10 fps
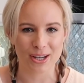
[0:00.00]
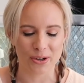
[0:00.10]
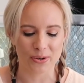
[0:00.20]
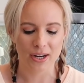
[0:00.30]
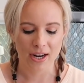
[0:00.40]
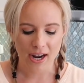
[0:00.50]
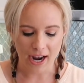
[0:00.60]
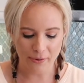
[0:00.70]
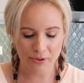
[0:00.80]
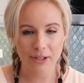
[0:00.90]
So
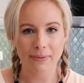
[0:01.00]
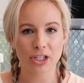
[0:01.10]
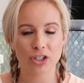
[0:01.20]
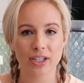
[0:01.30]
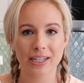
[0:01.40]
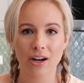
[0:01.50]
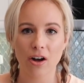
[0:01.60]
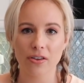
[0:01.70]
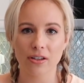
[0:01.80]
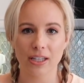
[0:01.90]
I really make sure to get
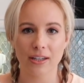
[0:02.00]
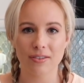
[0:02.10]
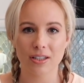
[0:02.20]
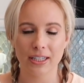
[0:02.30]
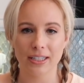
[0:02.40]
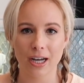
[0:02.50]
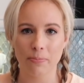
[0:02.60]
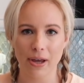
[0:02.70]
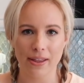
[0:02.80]
all the leaves cleaned up,